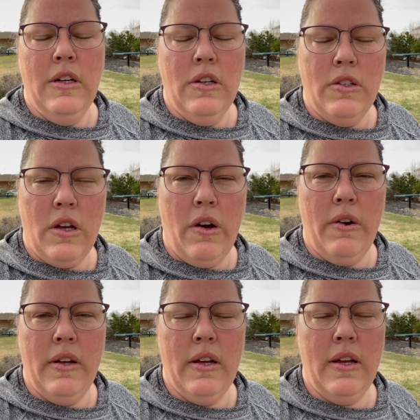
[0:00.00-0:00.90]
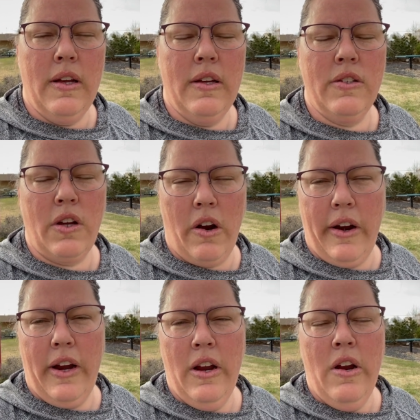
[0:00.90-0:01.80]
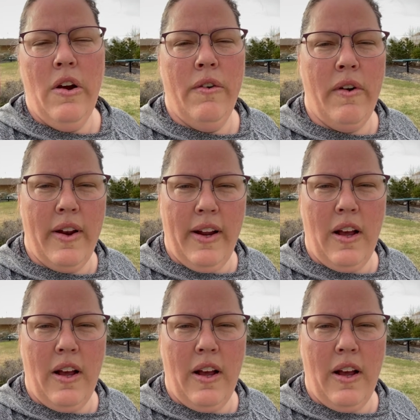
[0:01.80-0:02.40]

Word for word: So, sorry. Running